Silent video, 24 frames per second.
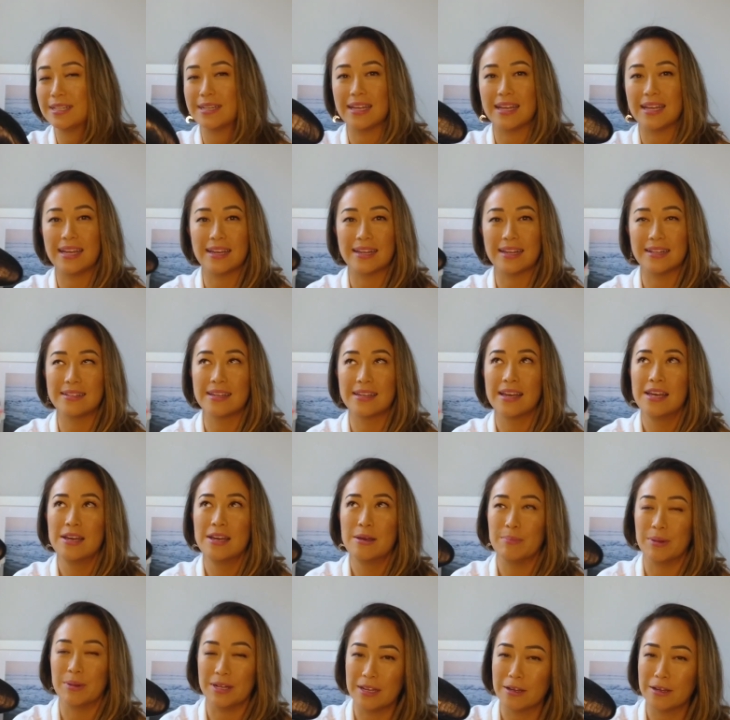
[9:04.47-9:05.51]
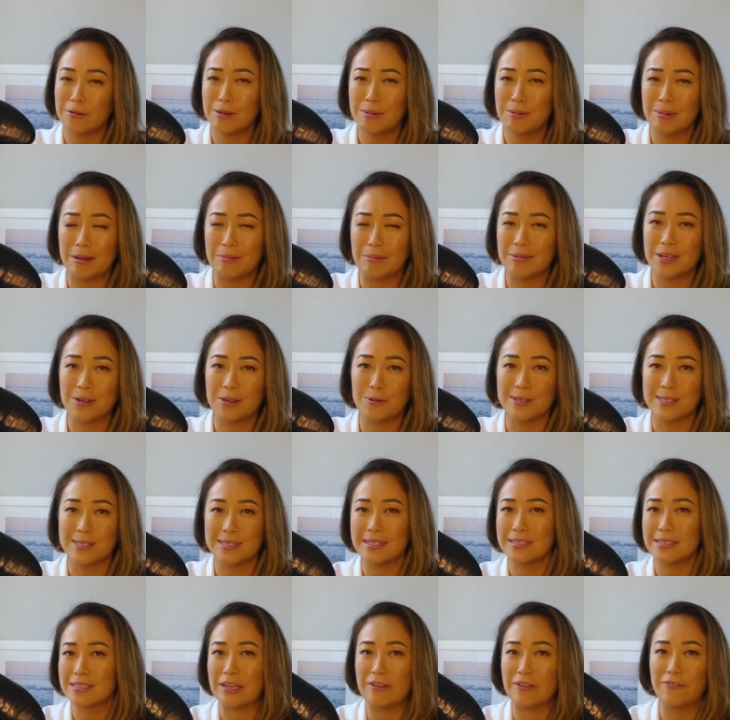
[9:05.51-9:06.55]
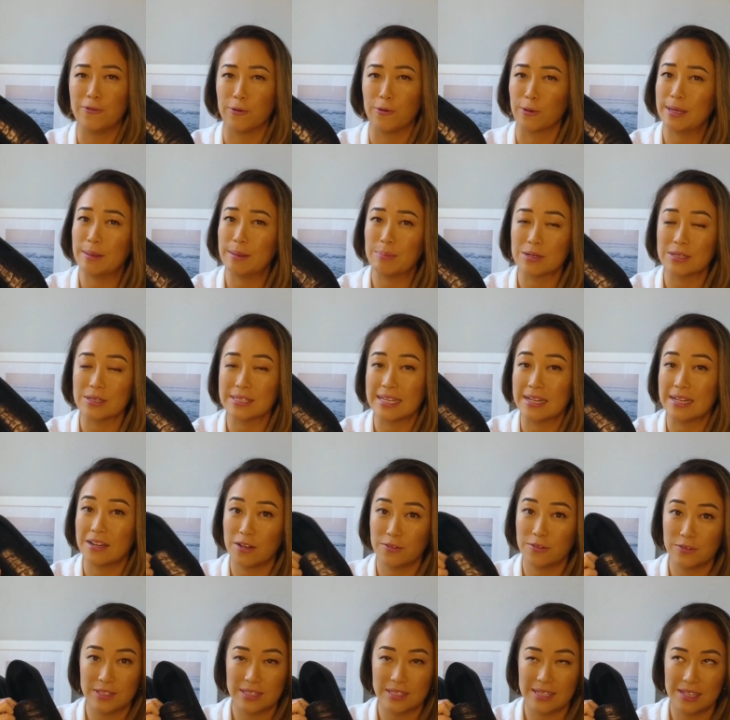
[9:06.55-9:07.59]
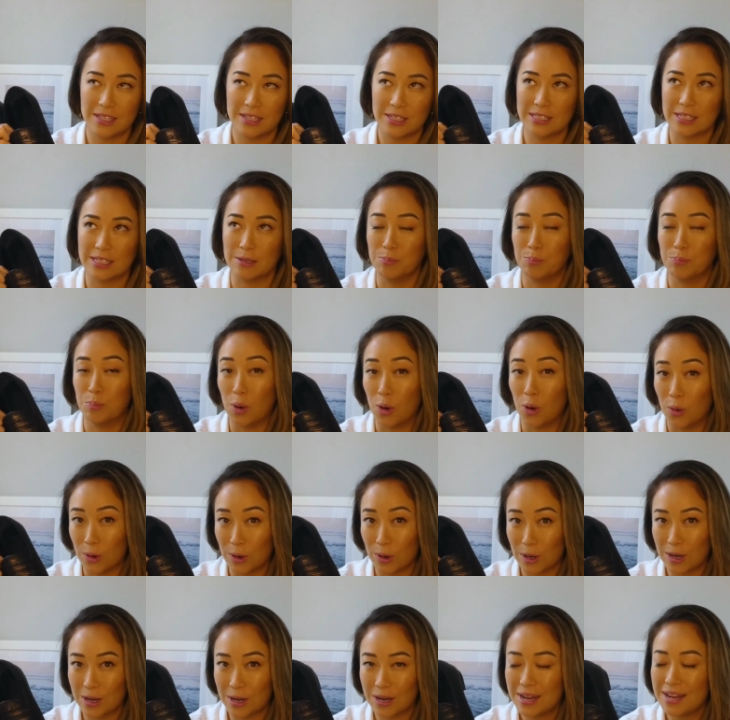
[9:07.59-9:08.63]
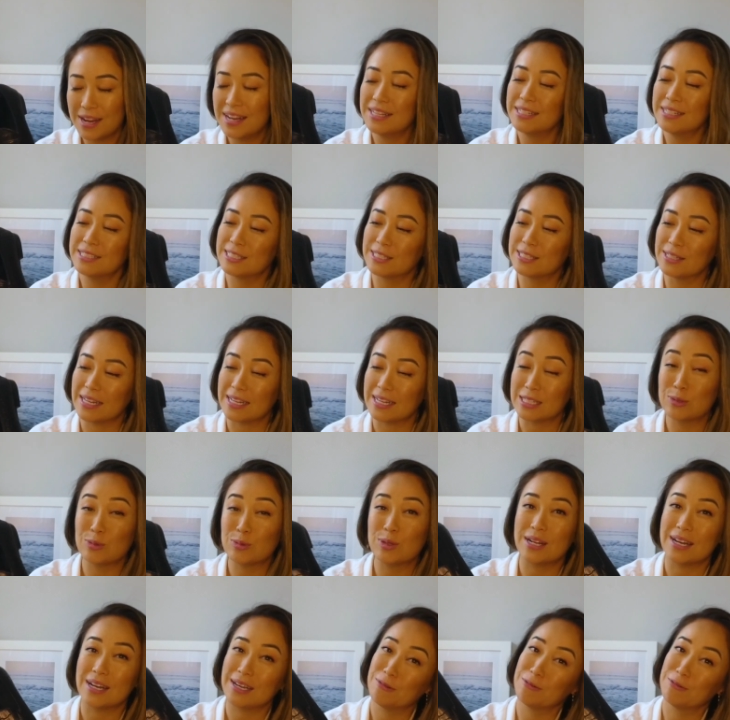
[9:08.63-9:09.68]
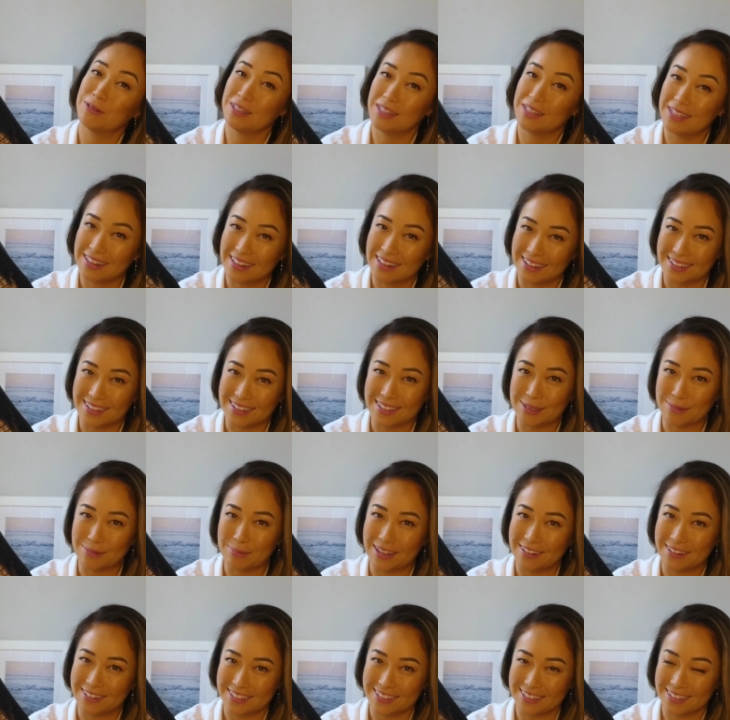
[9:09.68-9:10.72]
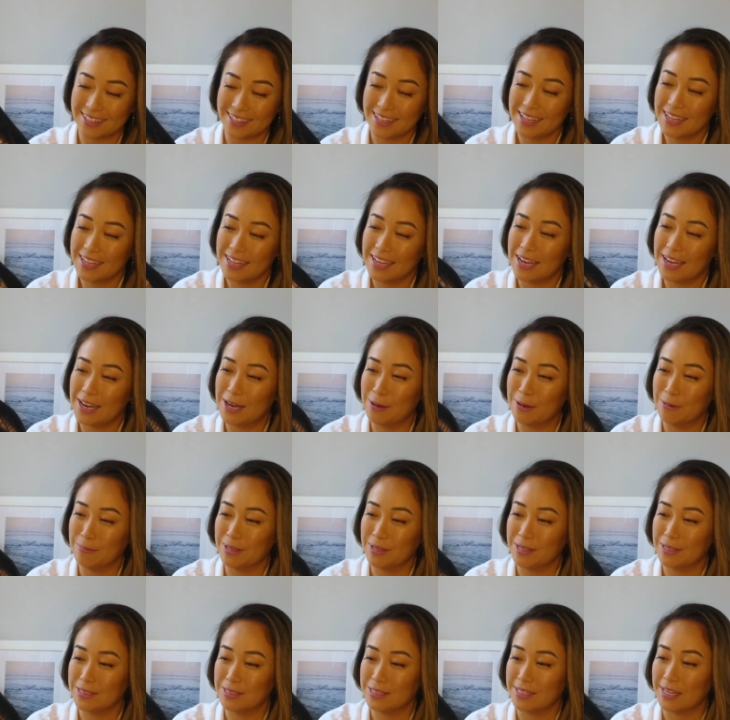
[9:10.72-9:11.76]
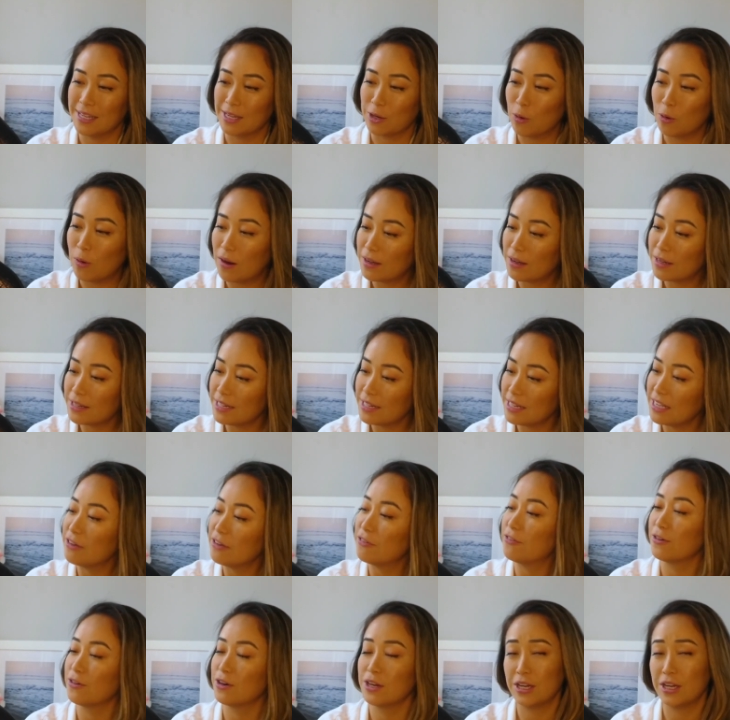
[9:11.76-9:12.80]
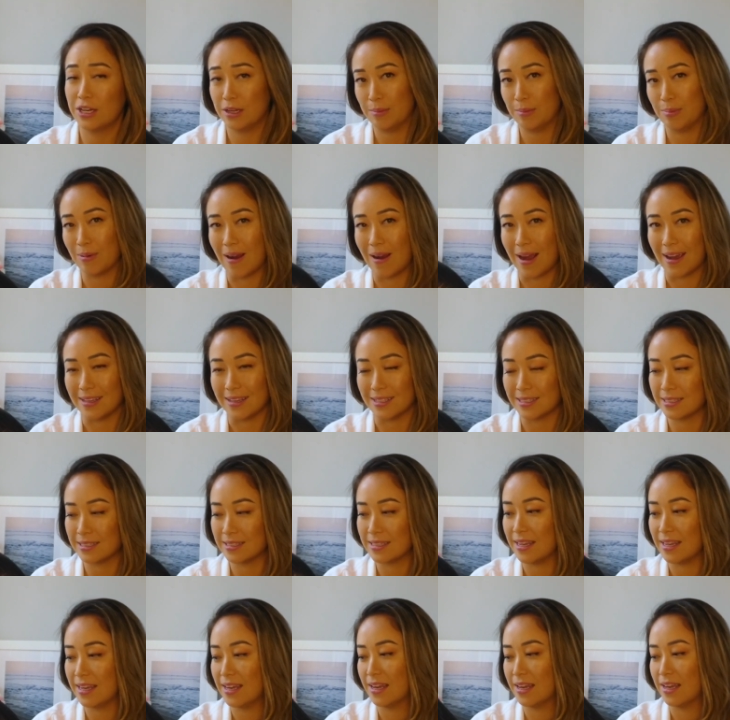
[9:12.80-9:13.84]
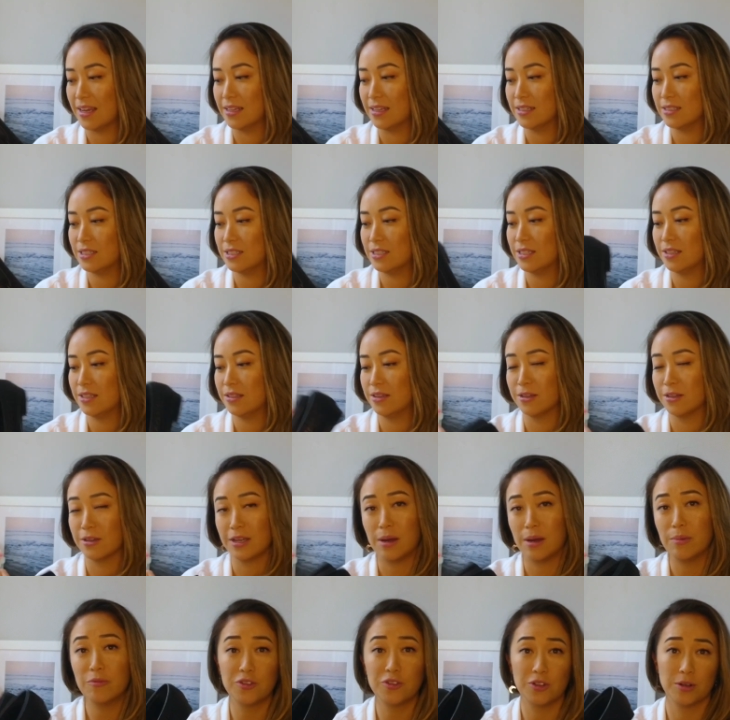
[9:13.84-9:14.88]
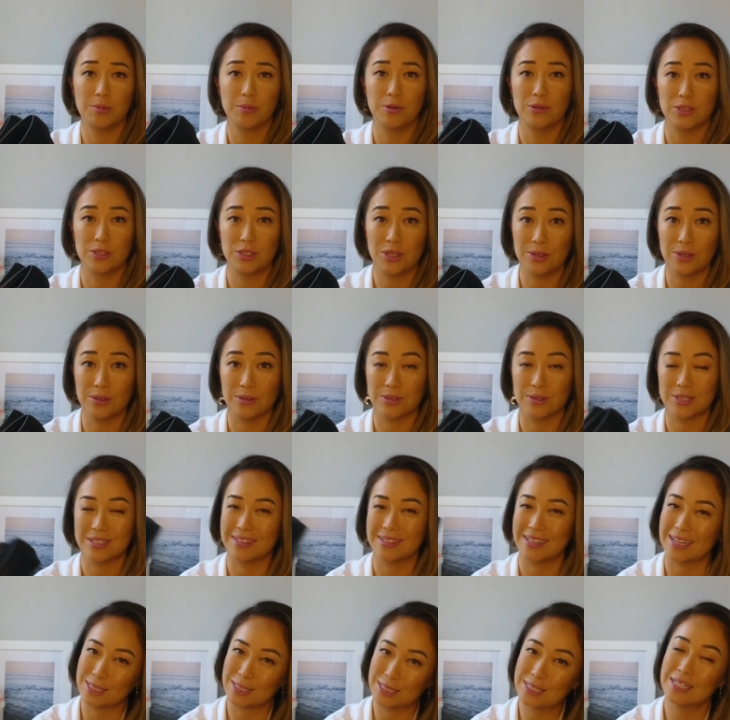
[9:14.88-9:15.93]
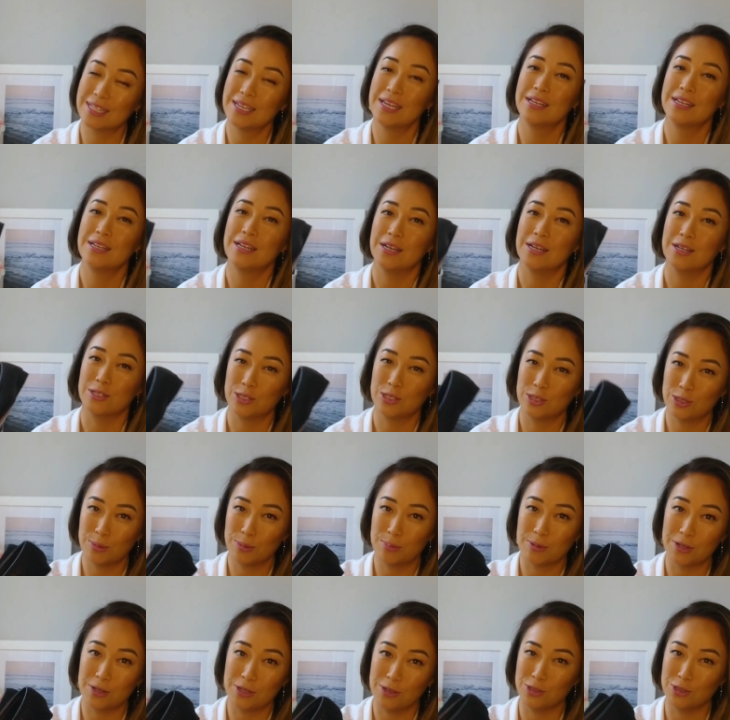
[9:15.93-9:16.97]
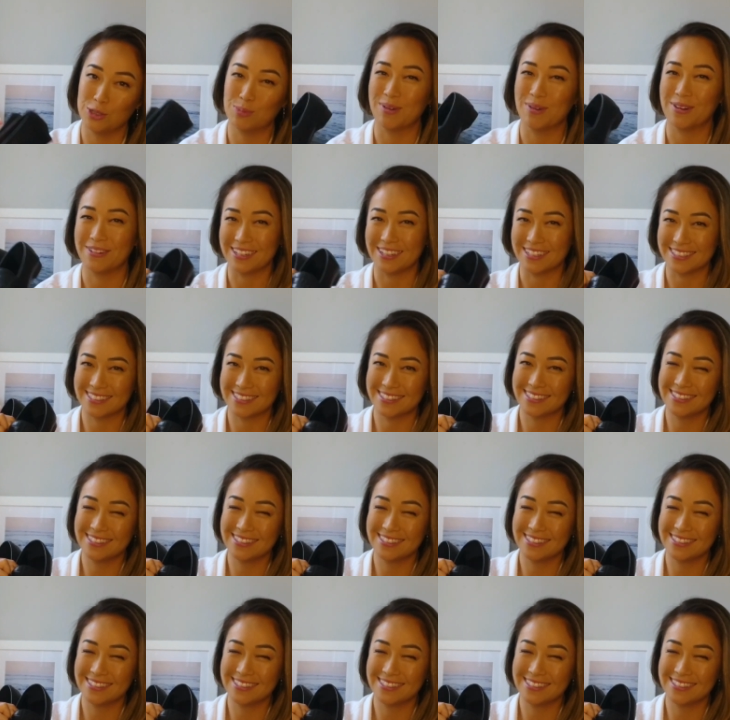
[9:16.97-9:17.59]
and Banana Republic always has like forty percent off sales and more, so that's what I really like about it. Um, because you get quality for a good price, and they're comfortable too, so that's a super huge bonus.